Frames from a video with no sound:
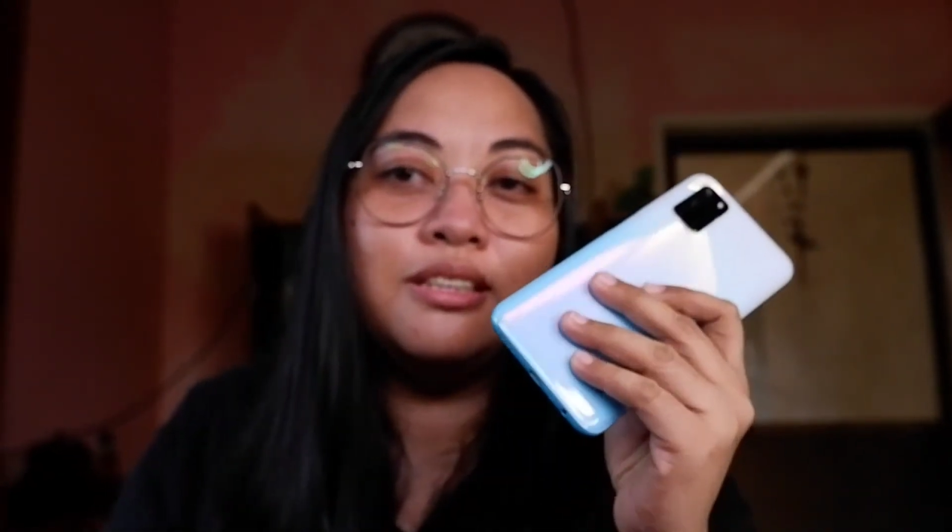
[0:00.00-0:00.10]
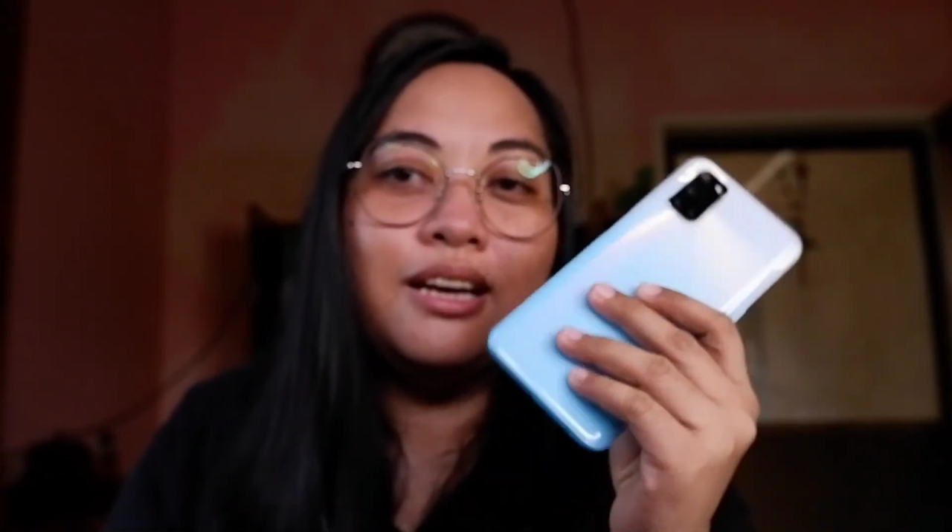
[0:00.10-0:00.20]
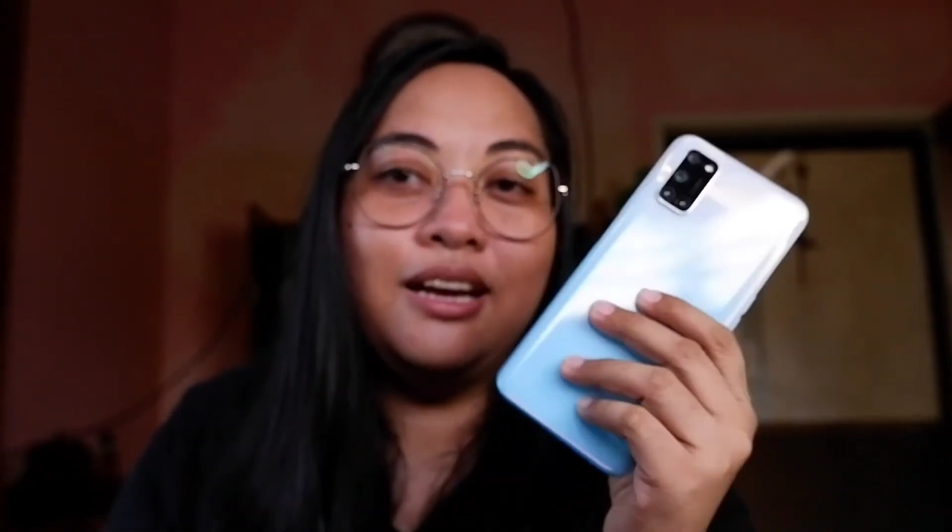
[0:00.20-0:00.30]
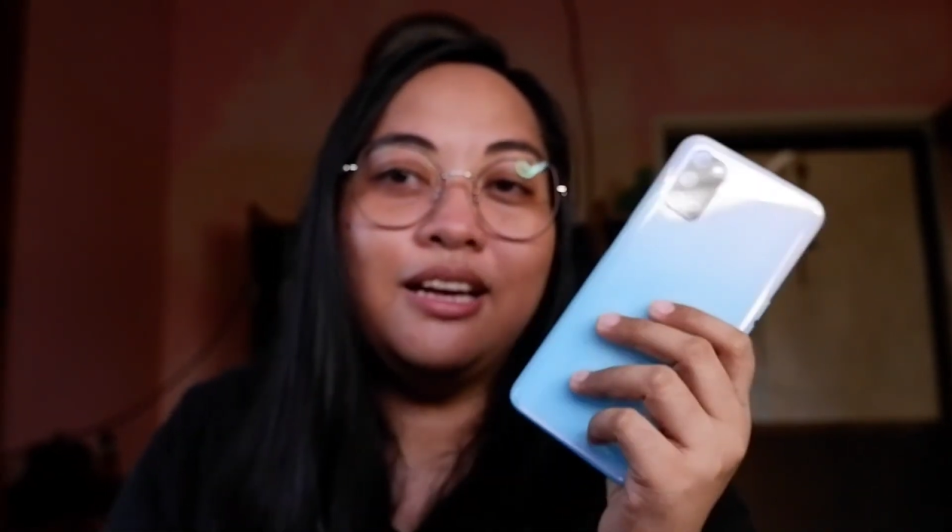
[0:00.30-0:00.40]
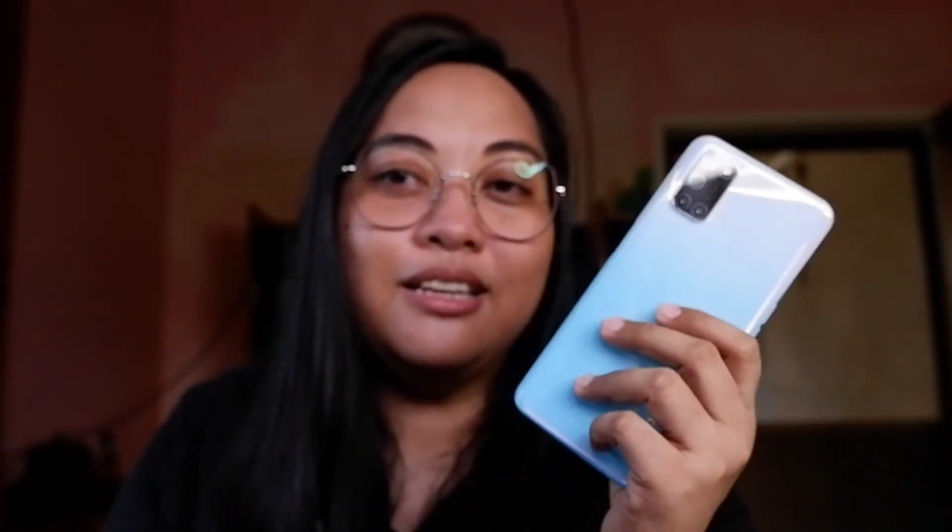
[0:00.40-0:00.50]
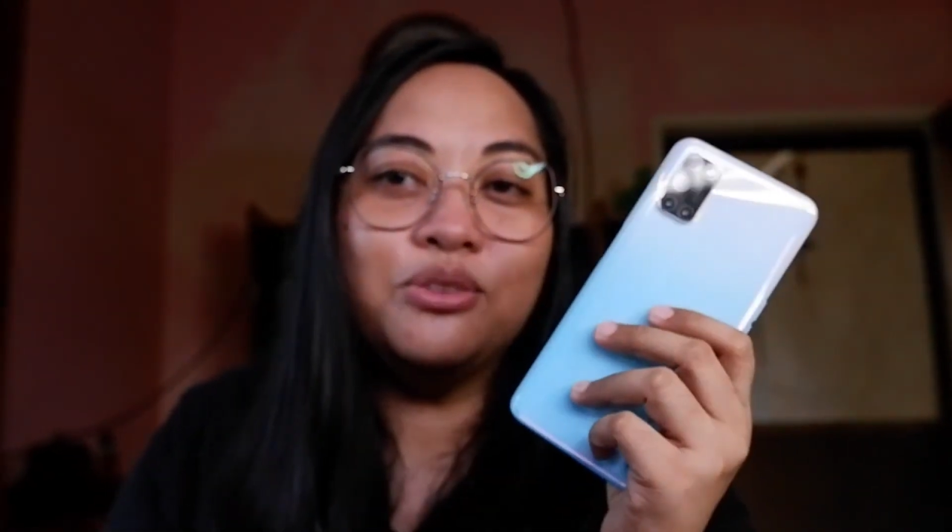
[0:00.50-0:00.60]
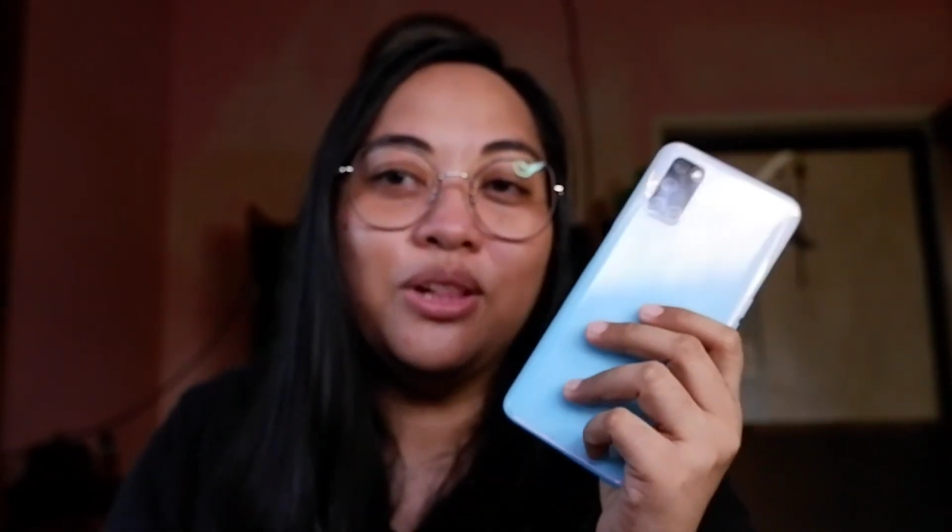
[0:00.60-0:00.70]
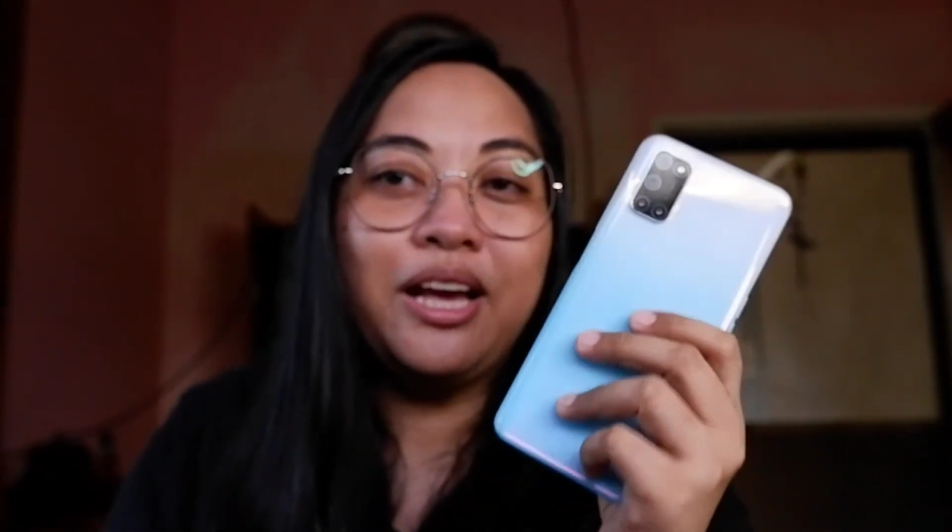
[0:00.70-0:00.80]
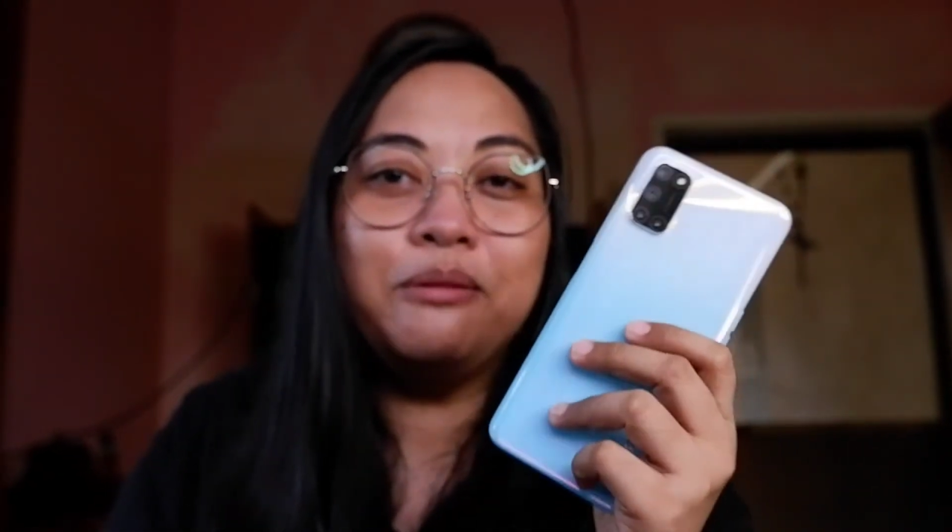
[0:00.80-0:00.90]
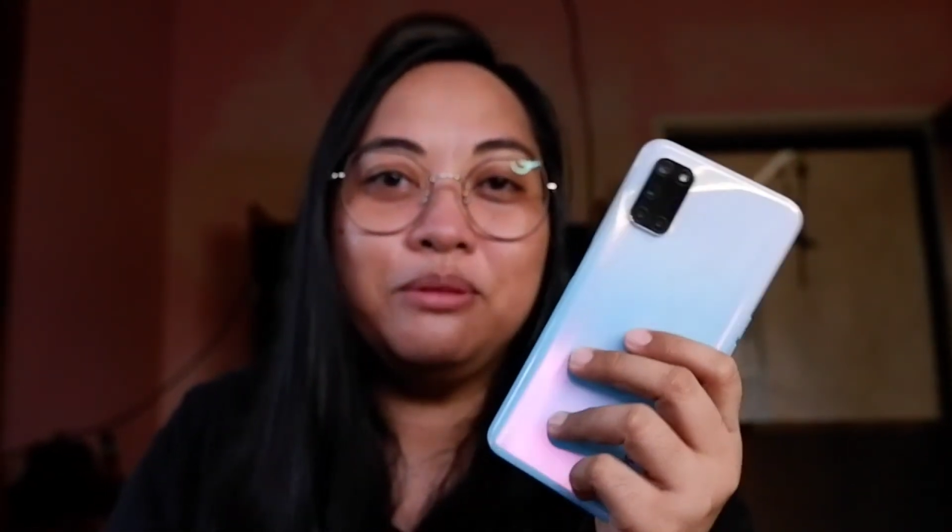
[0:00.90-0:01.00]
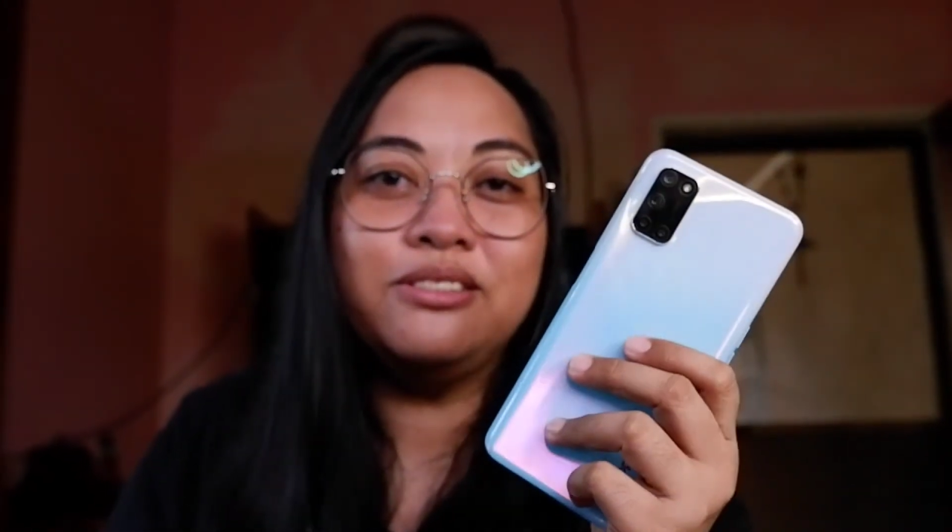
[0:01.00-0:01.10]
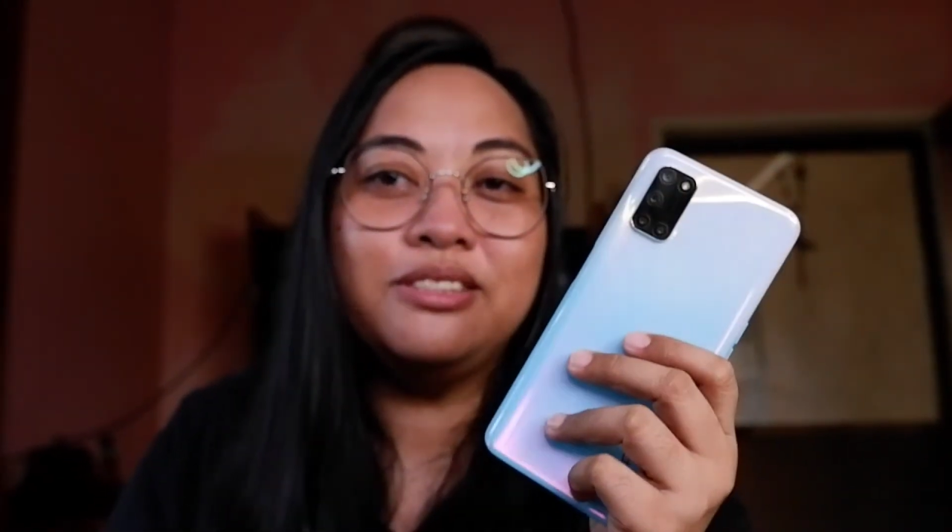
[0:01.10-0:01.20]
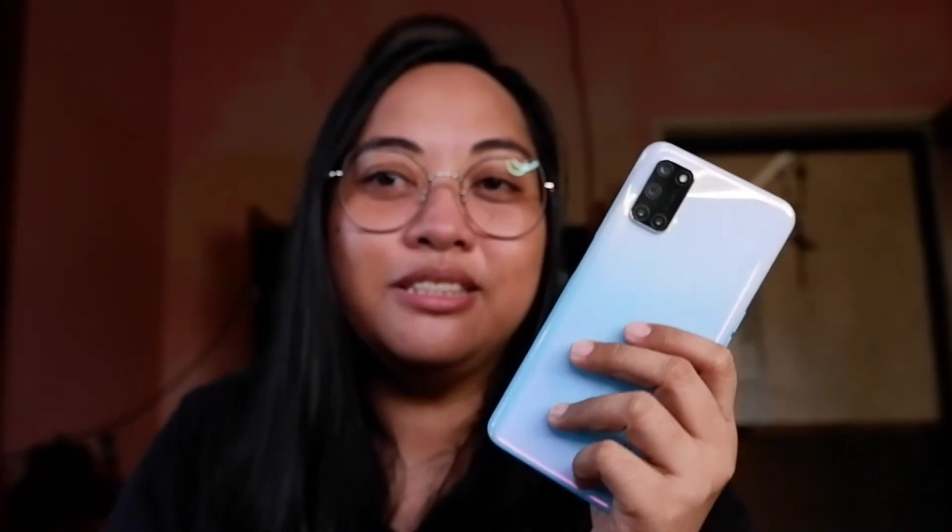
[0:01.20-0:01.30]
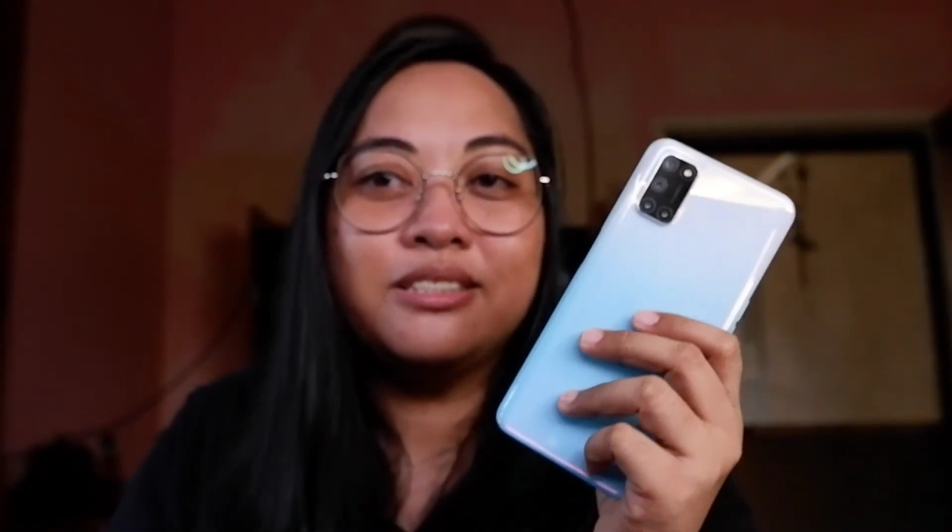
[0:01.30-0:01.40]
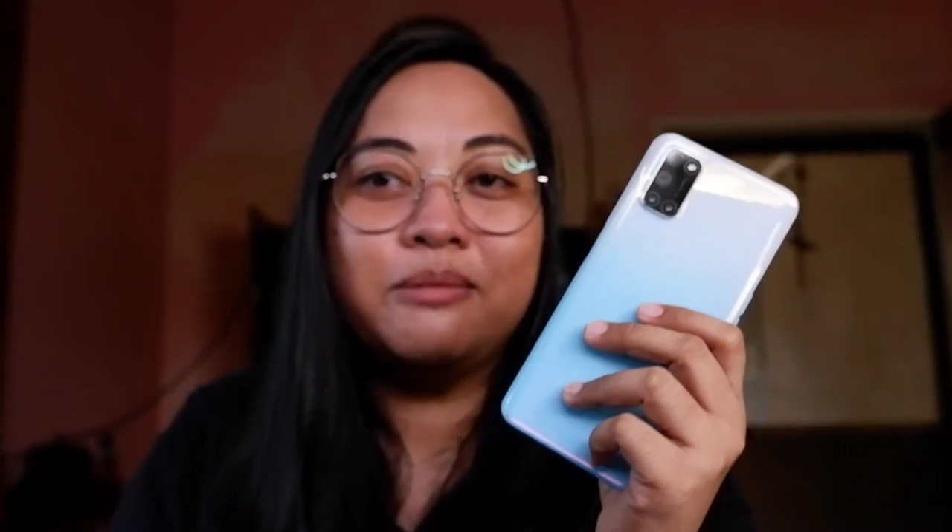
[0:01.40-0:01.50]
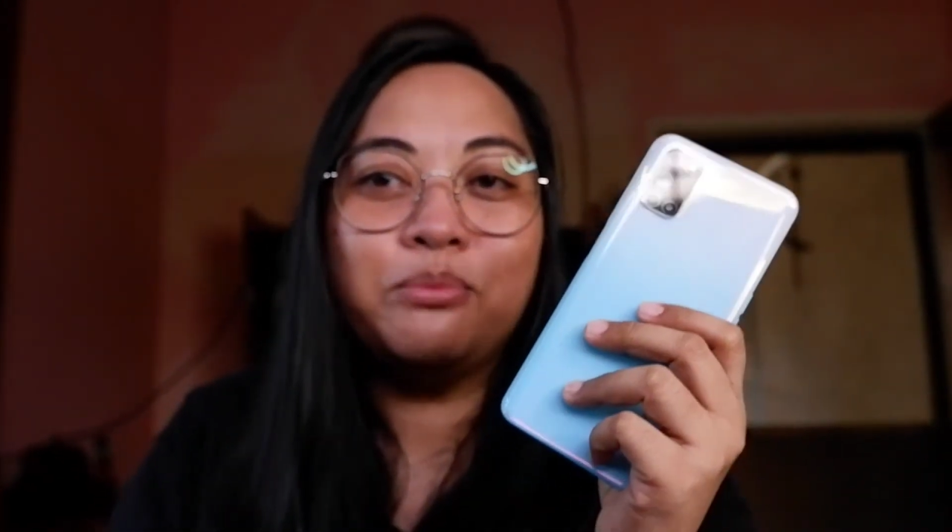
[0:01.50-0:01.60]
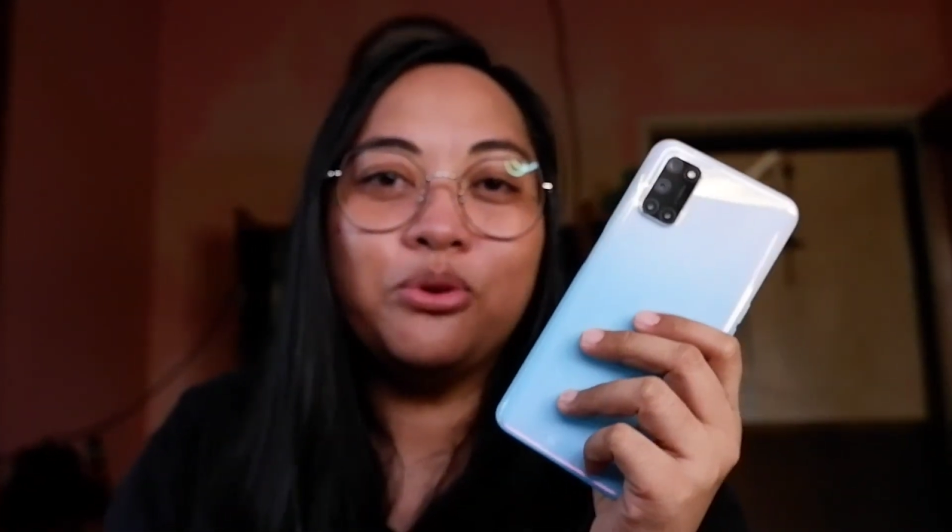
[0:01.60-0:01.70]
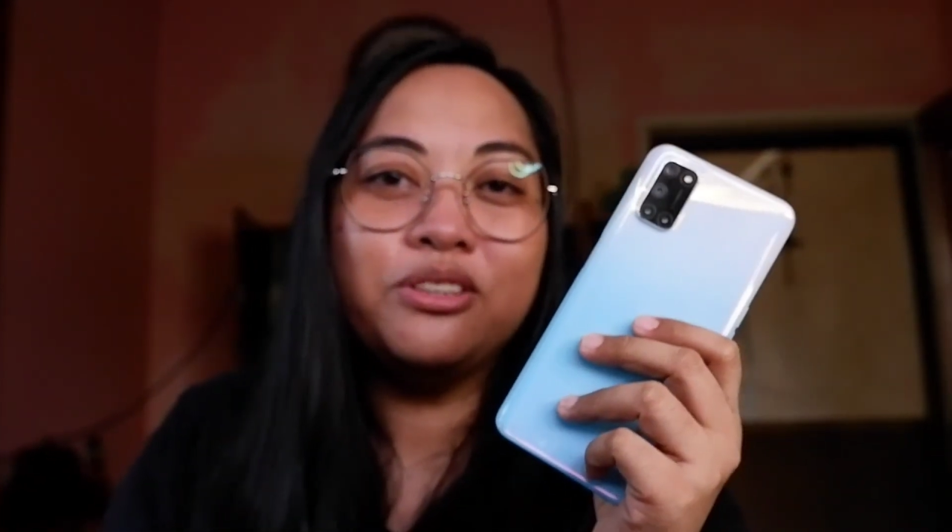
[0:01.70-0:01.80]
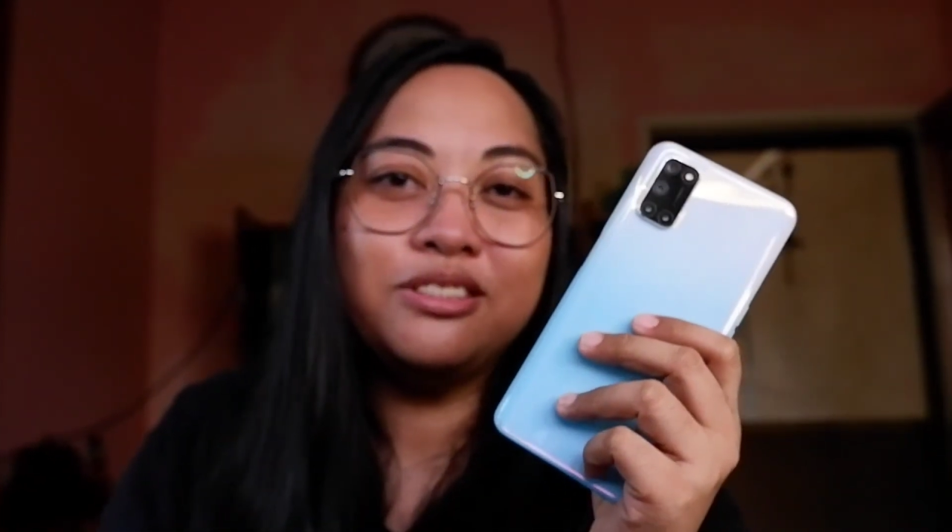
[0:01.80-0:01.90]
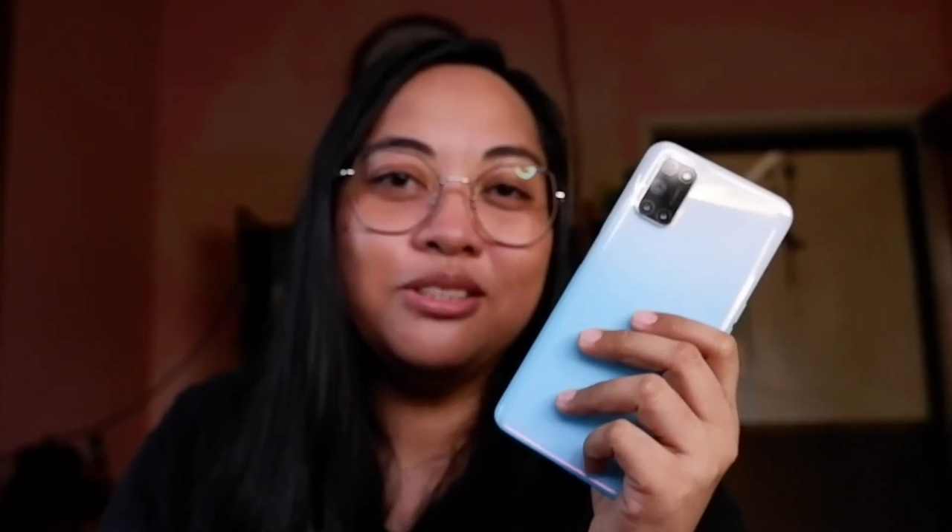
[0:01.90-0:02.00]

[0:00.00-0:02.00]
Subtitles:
and reliability is important.